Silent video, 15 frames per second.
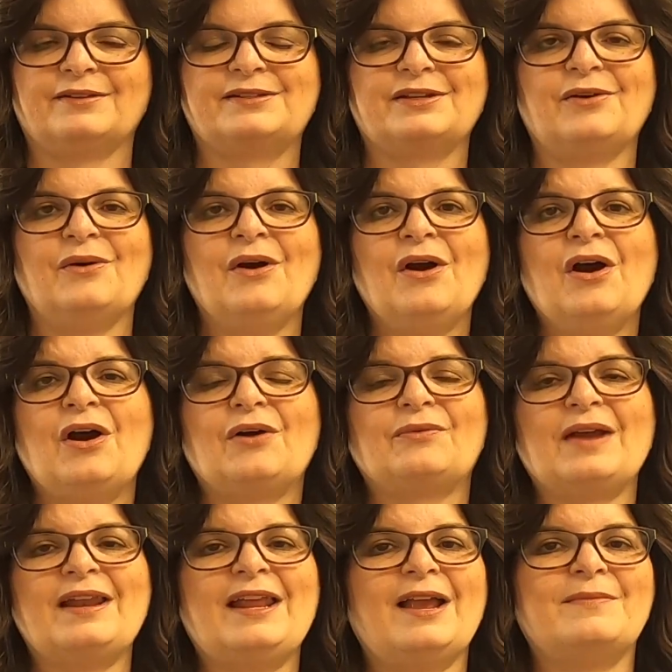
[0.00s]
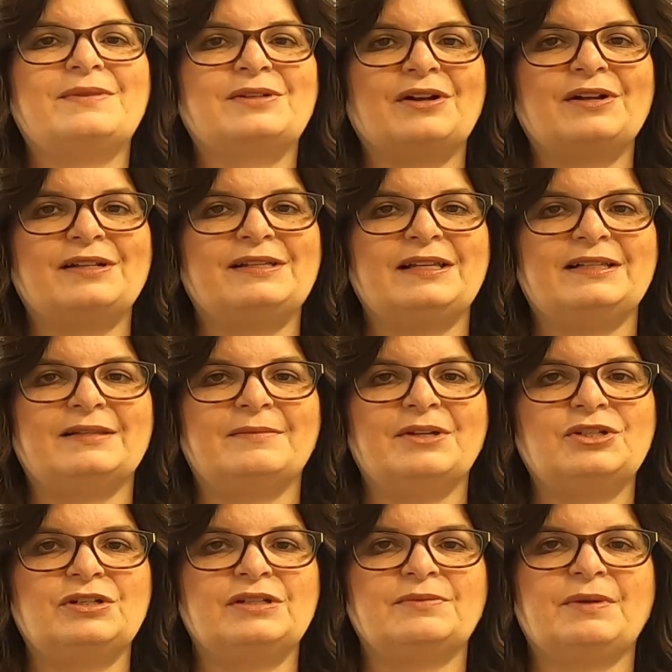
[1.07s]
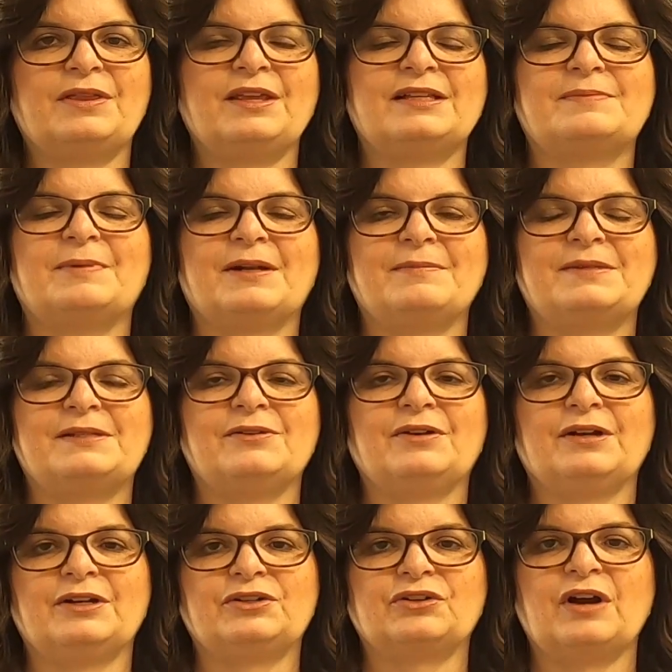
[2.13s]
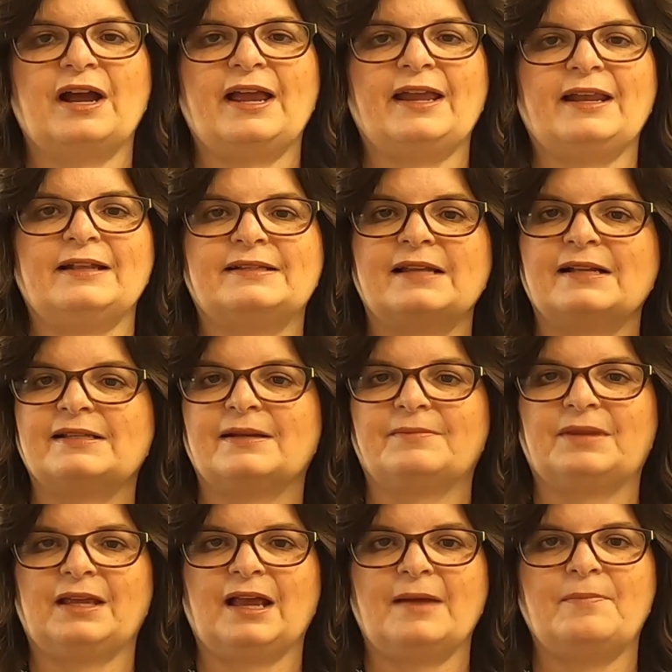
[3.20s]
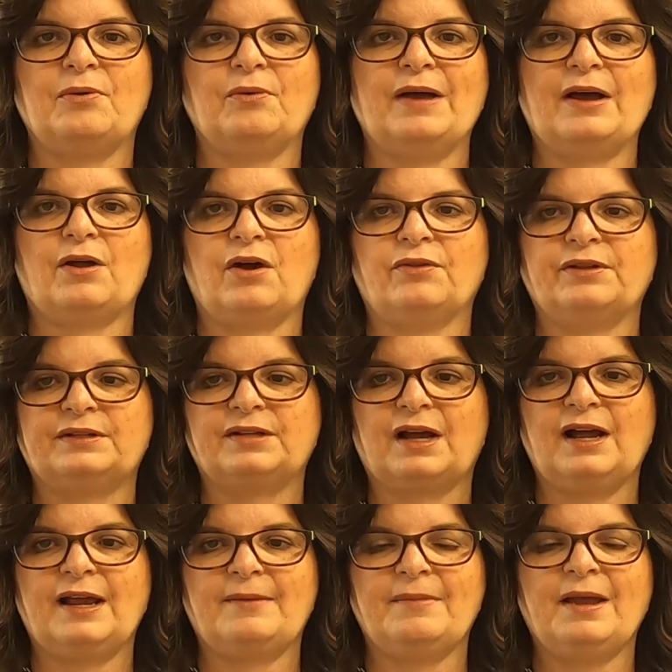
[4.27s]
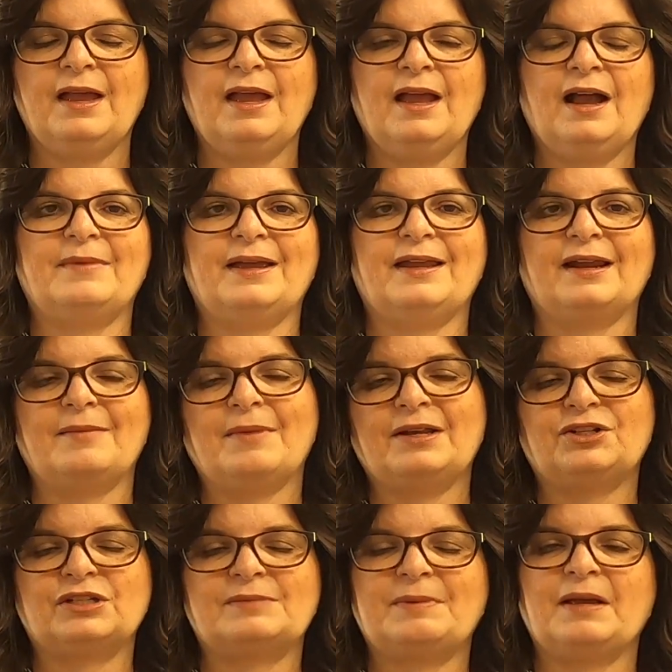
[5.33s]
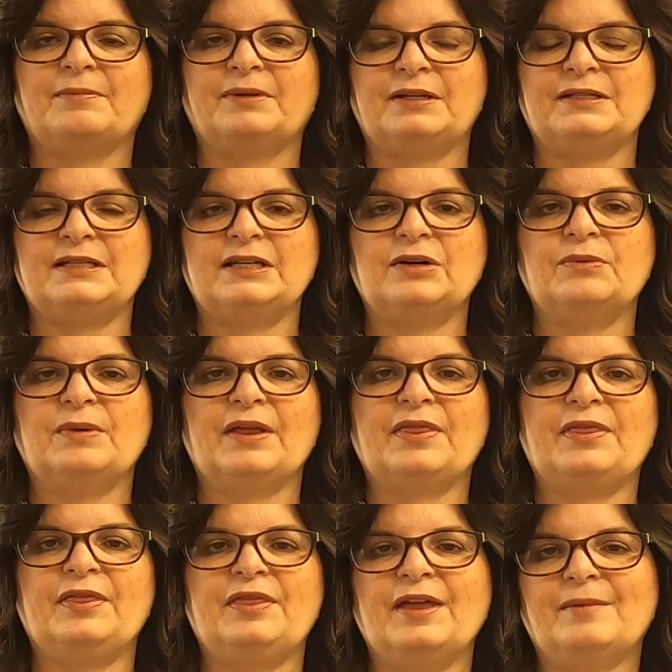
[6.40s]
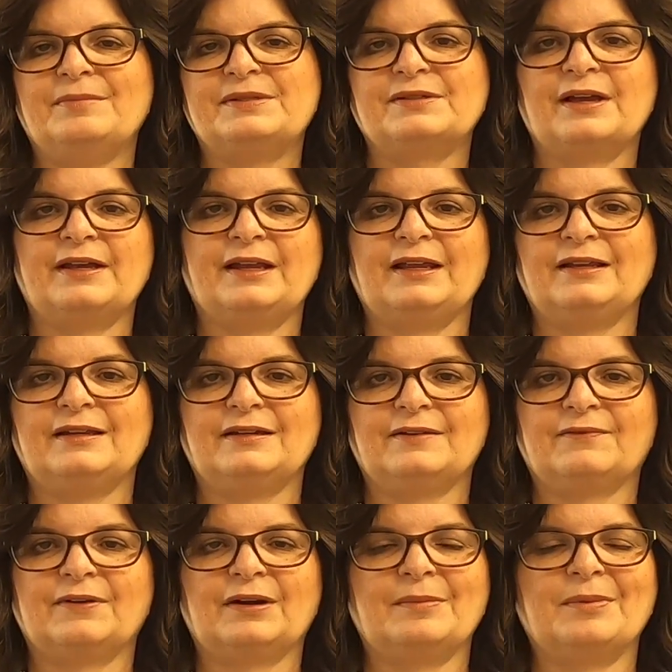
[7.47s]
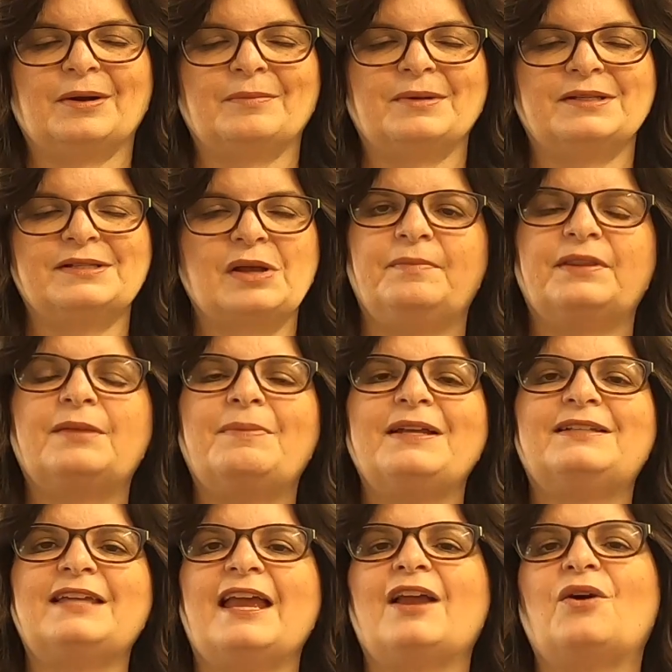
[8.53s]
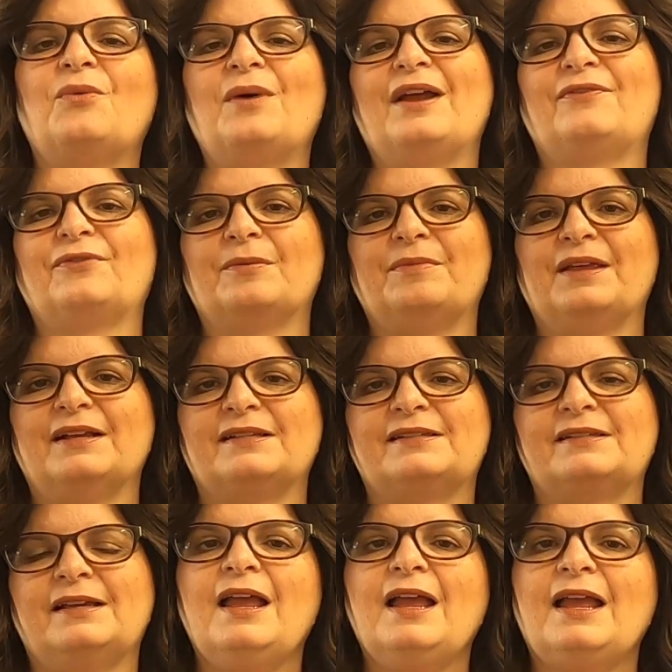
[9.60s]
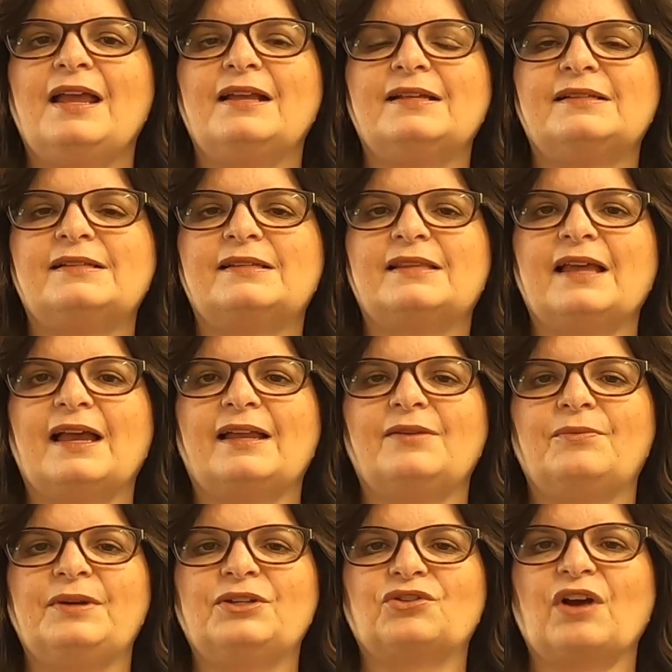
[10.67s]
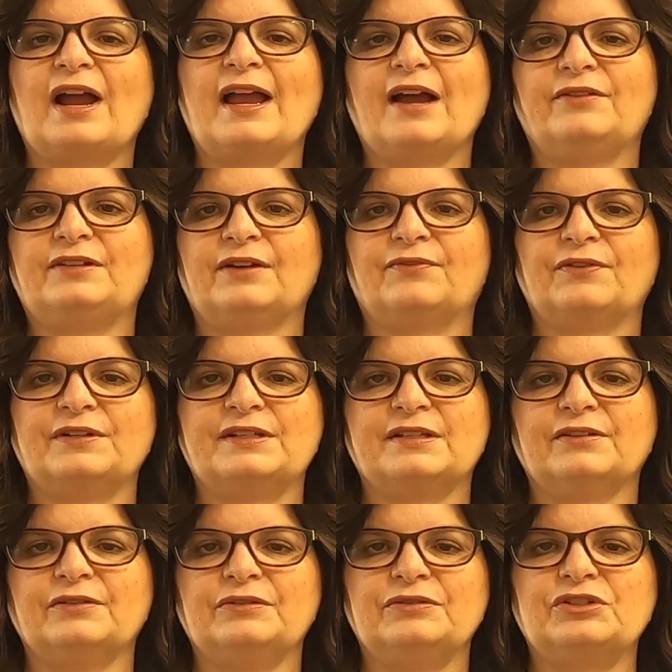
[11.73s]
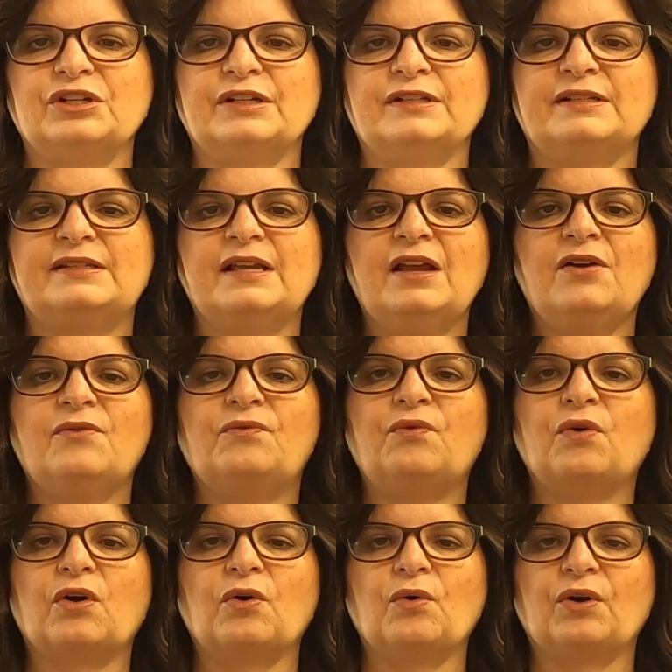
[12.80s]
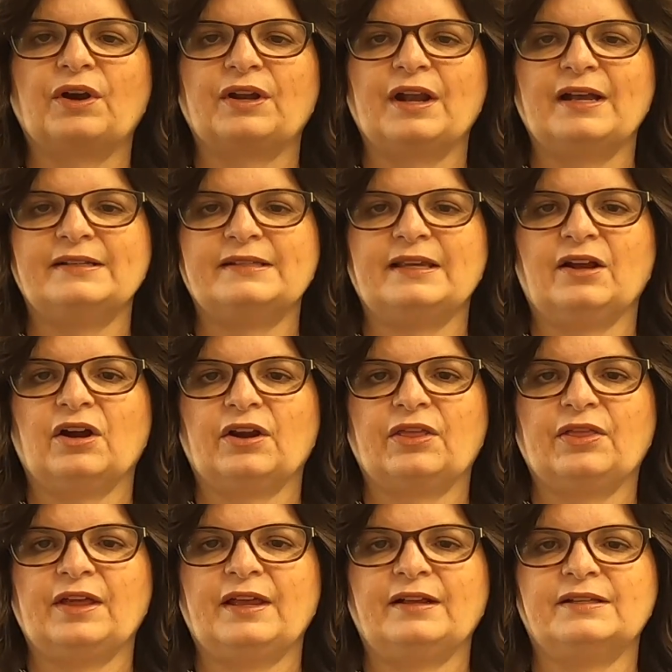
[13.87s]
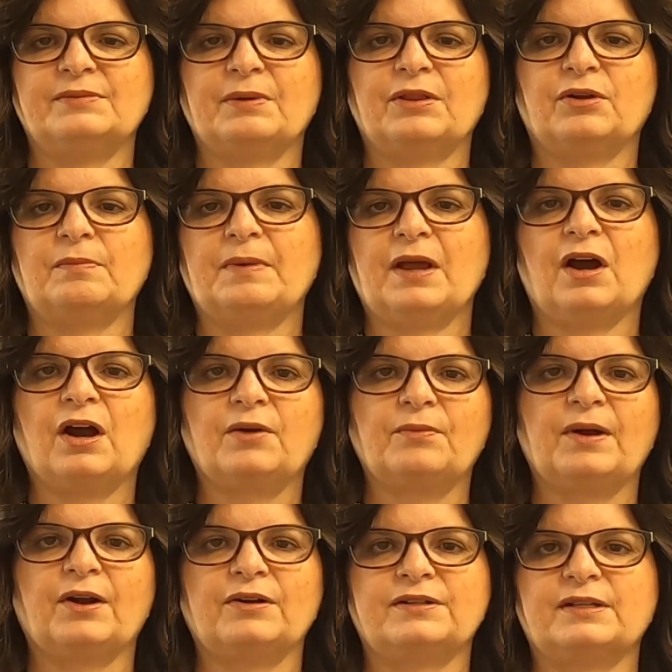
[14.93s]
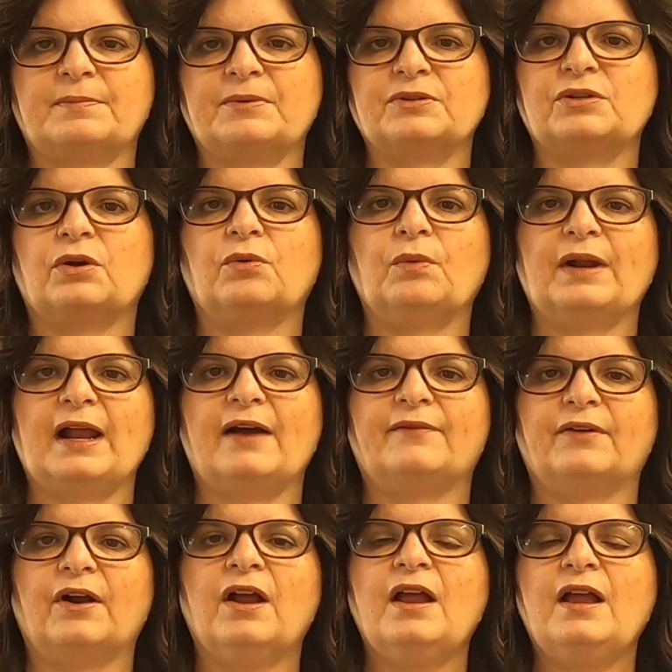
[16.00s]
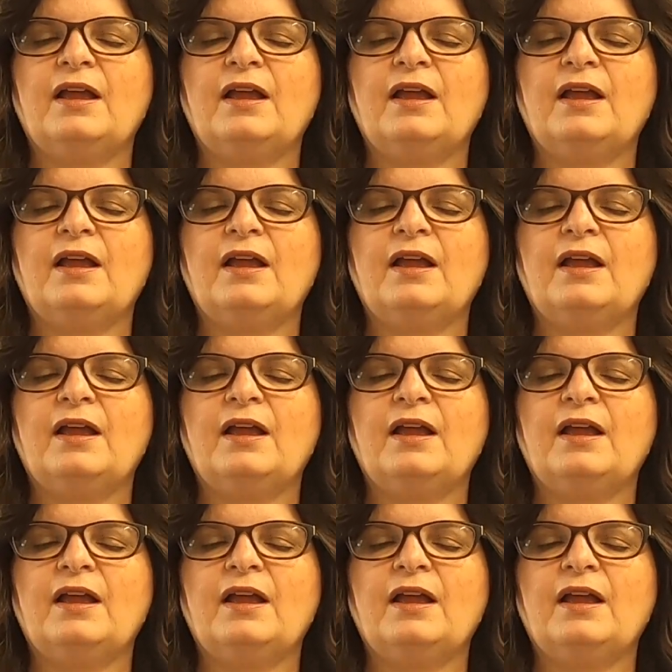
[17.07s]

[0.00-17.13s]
So already I'm starting to see some issues with this, but I'm still going to try it. It's not something I pull out all the time, and I might just be able to deal with them sliding into different compartments. But the big takeaway from this is that we try out different solutions for organizing our things, whether it be hardware or zippers or whatever.